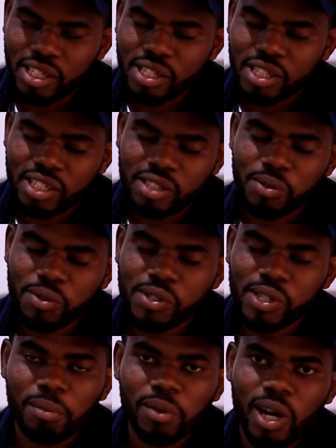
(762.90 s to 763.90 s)
it was
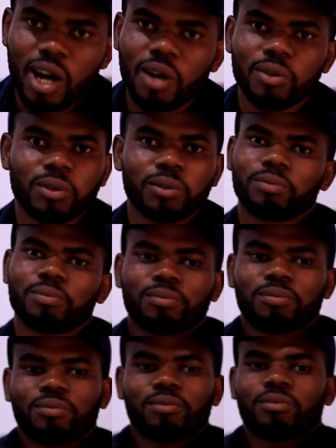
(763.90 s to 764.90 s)
somehow
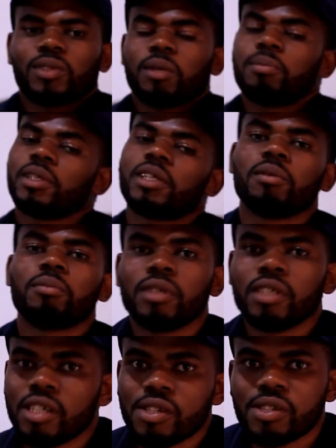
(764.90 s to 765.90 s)
became
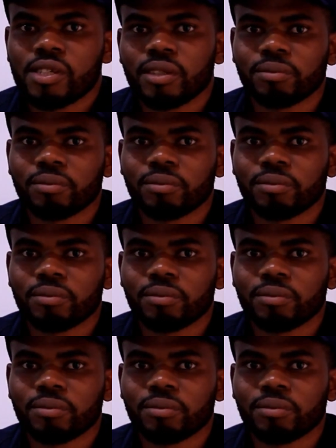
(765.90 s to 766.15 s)
easy.